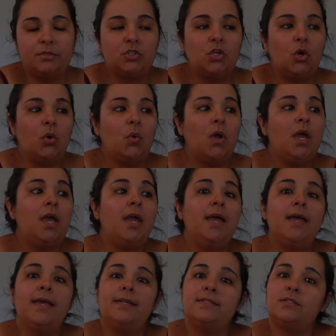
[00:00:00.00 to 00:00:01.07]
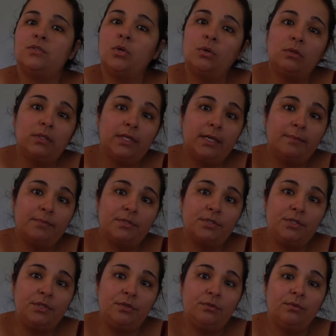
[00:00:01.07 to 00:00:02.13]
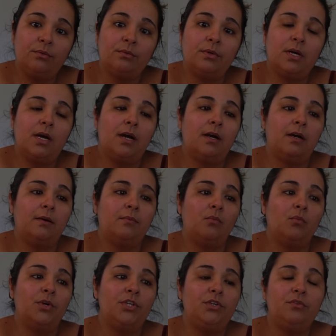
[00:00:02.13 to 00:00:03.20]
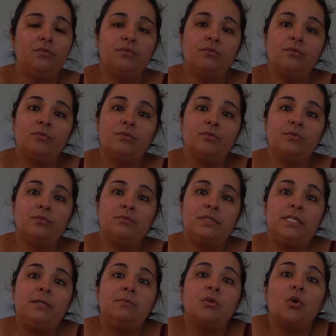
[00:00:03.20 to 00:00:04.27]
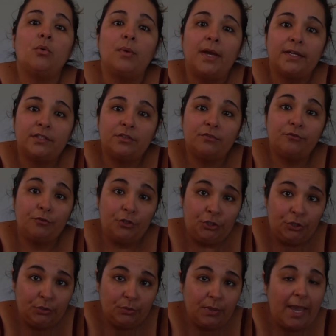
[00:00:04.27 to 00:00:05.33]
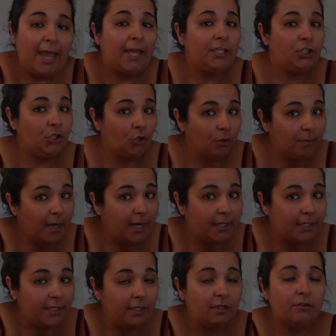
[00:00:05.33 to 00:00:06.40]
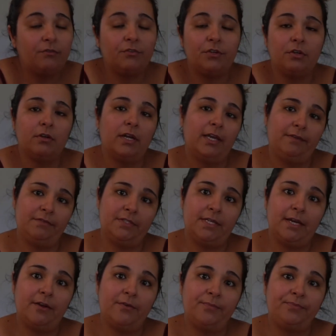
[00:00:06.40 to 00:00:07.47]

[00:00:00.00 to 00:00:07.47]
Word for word: So it's totally up to you, what you deem correct for you and your body for your lifestyle.